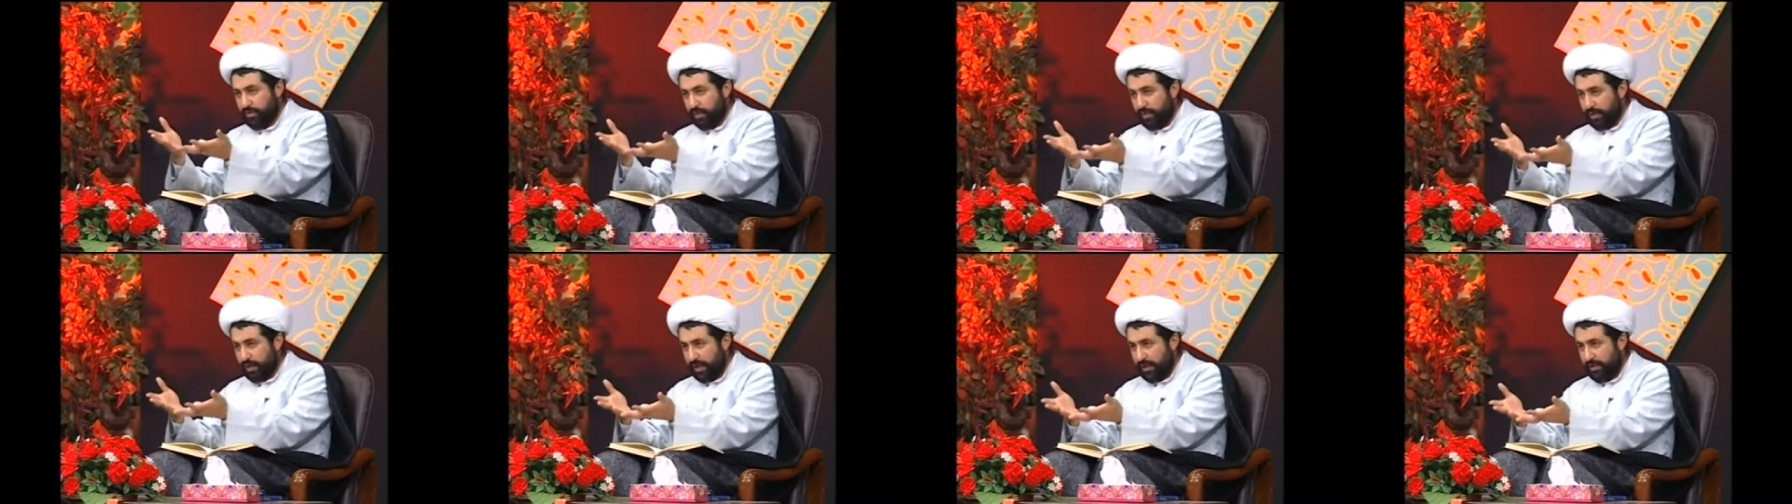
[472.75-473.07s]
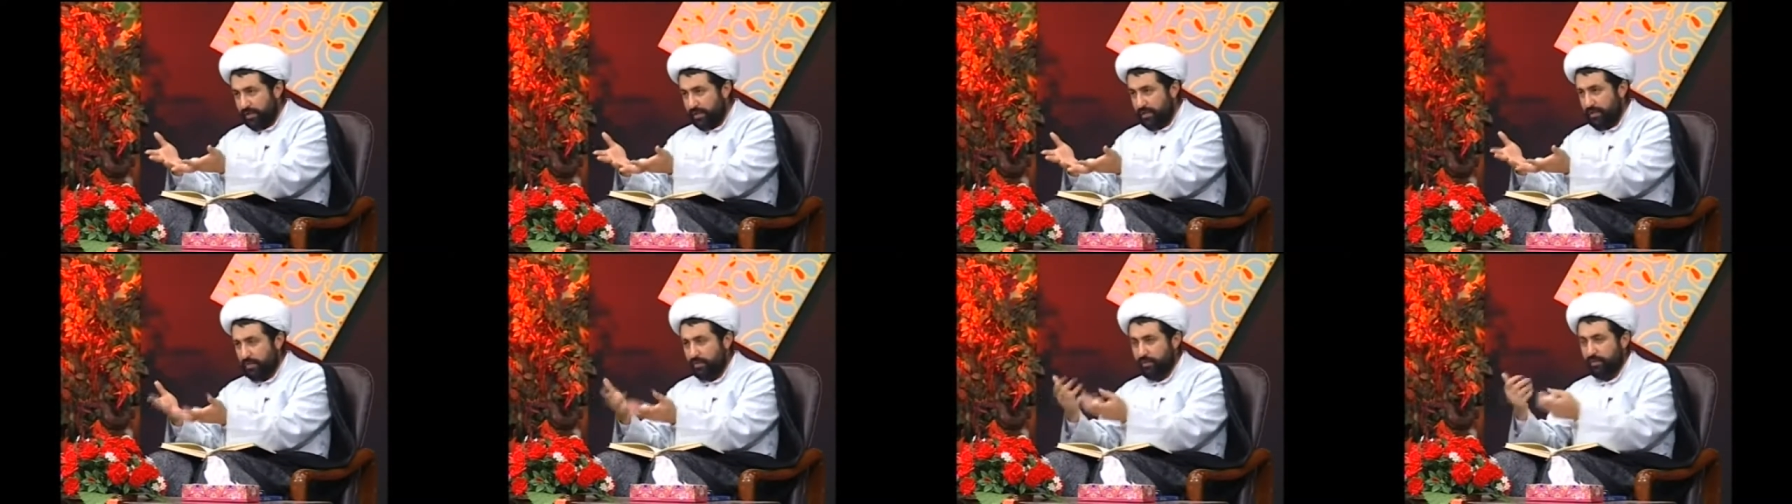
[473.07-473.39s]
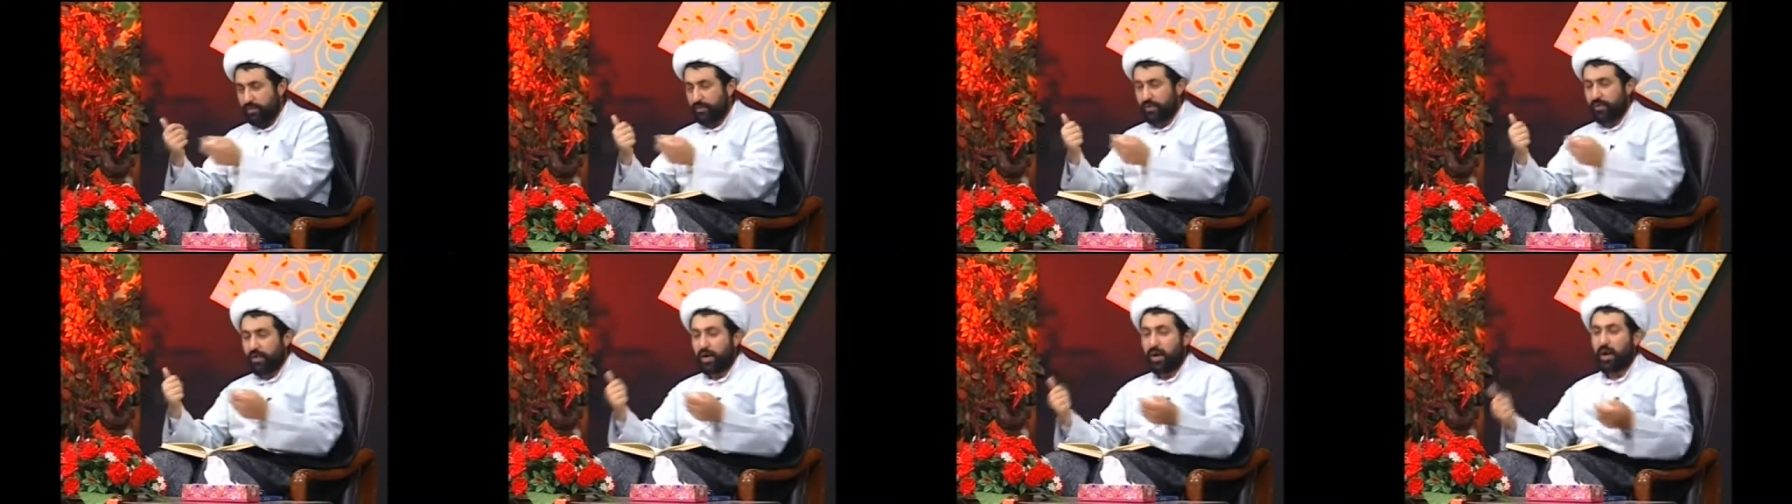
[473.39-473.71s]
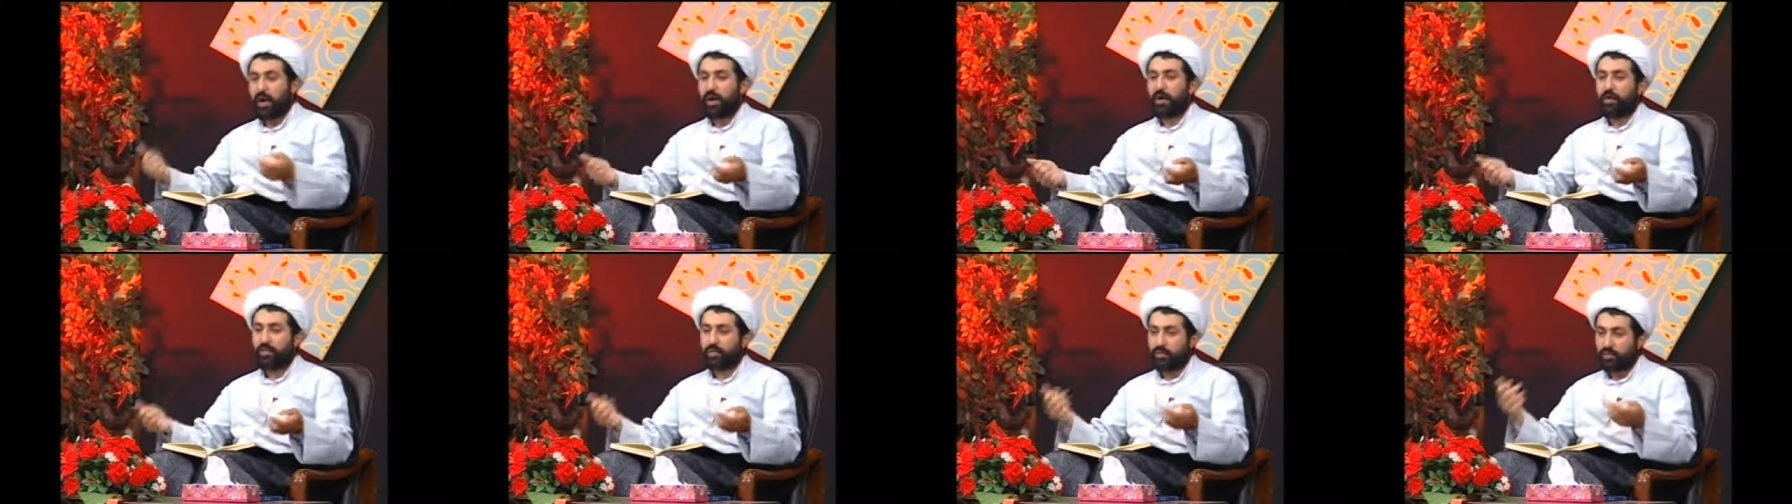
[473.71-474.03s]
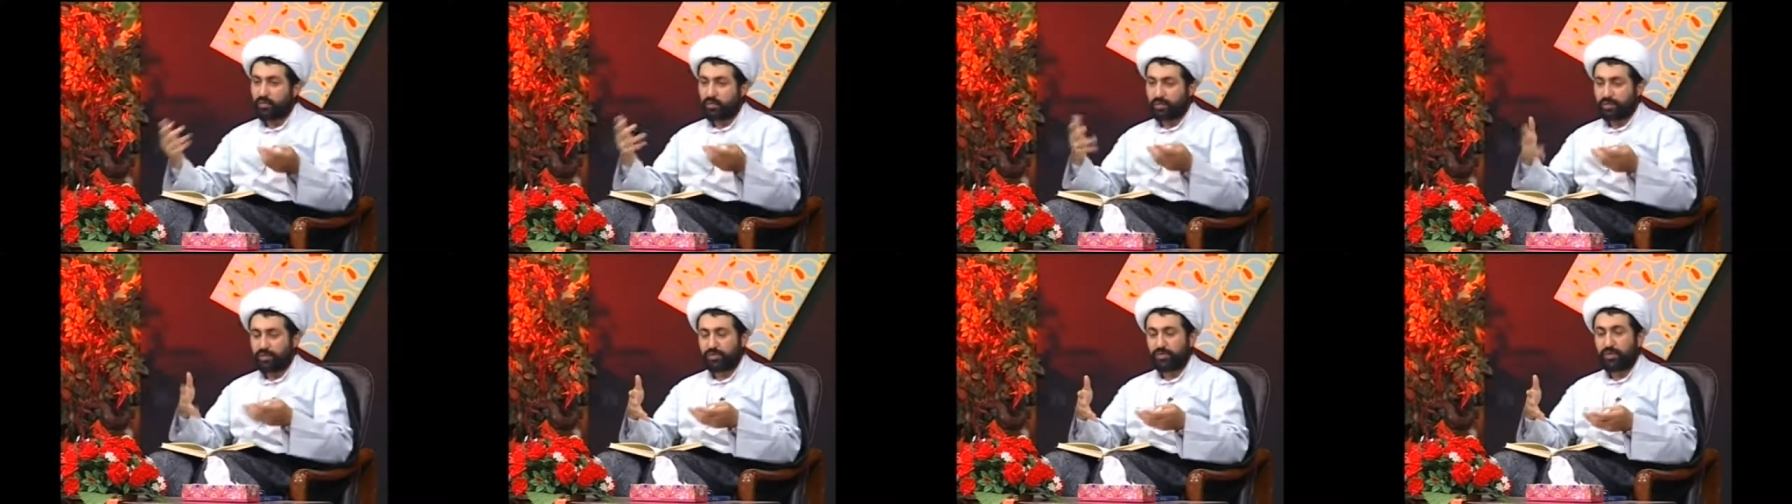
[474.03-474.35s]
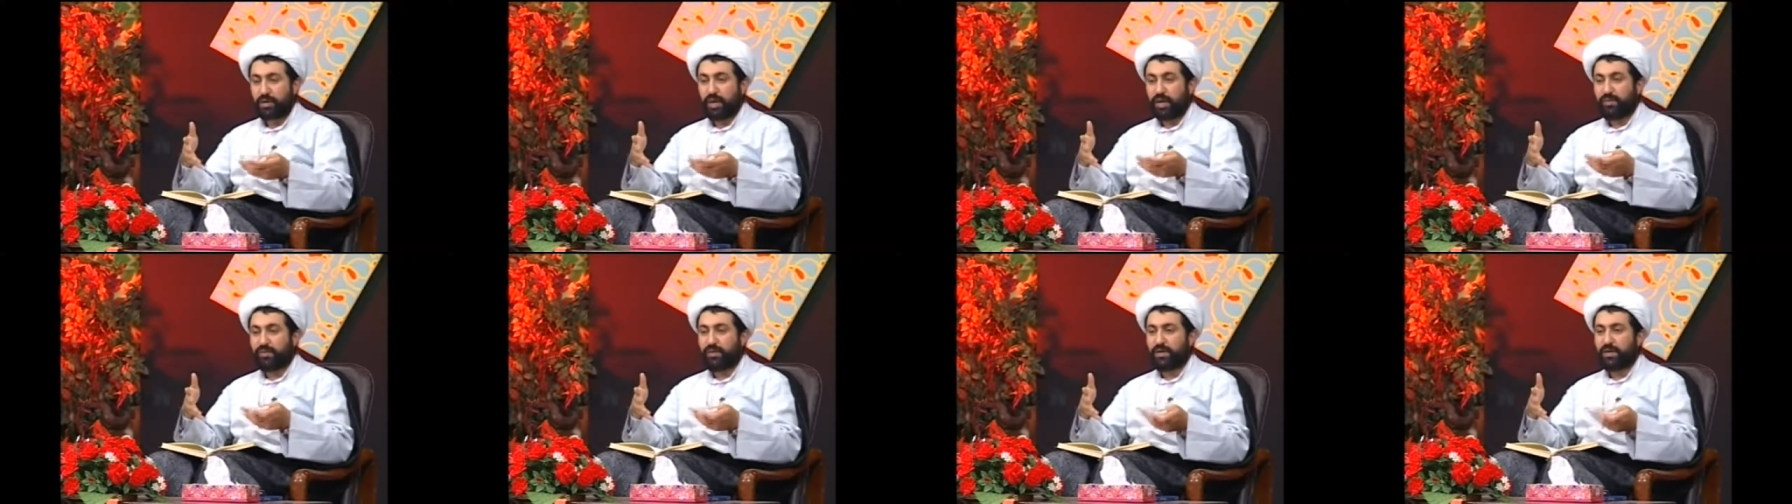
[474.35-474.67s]
that you know house or
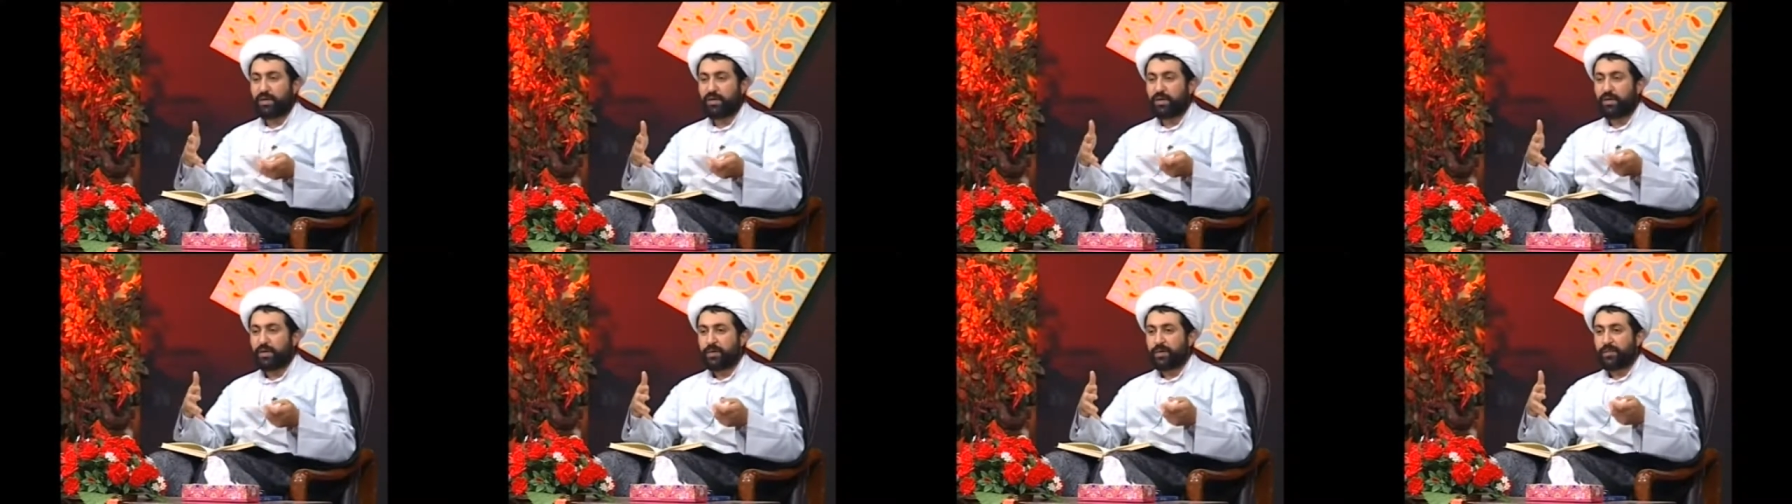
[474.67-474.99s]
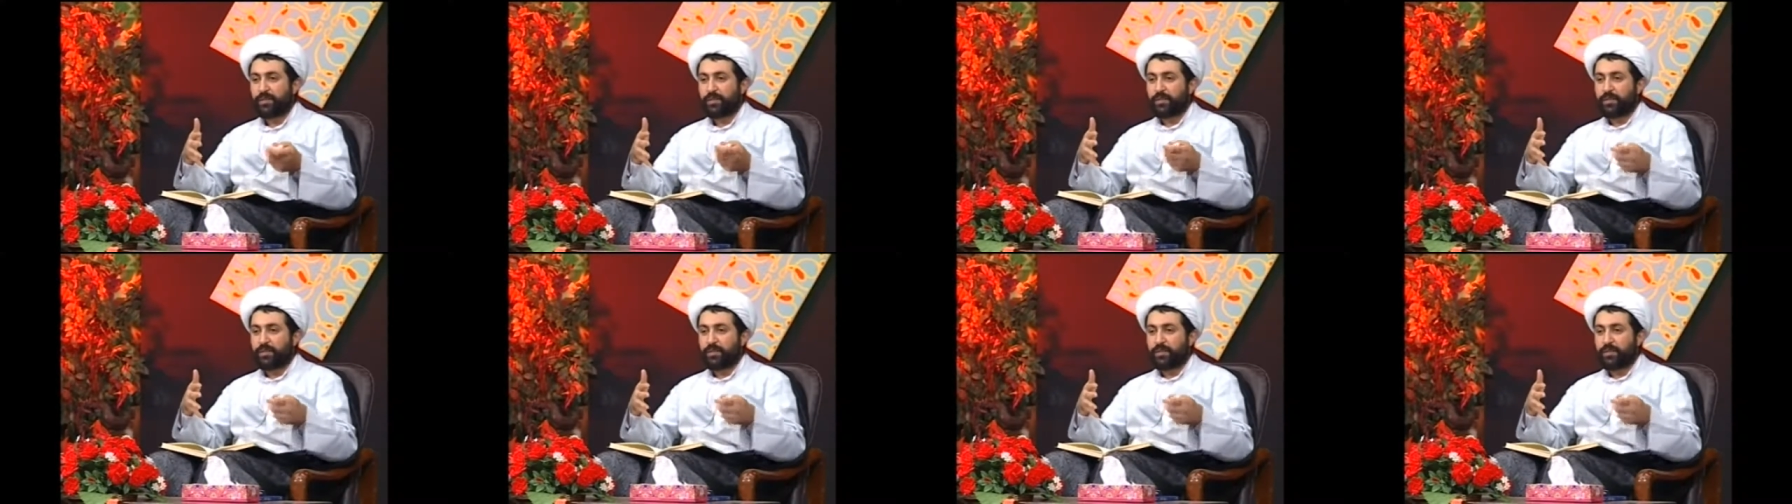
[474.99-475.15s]
whatsoever